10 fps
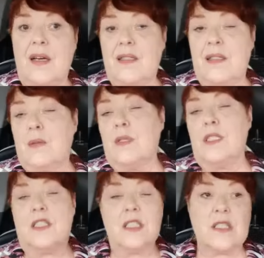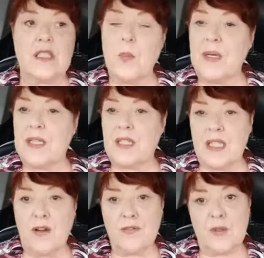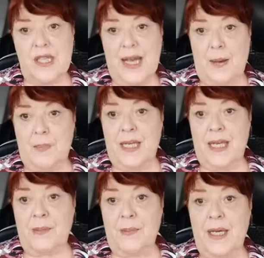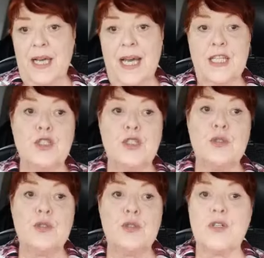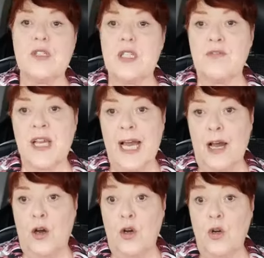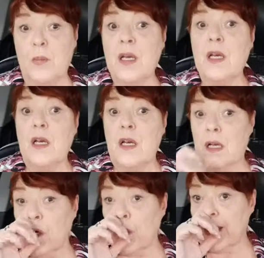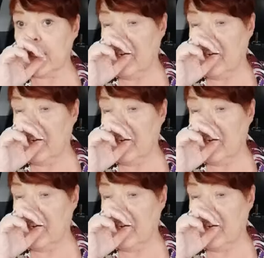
there were just so much stuff was happening. My I had two daughters living at home, going to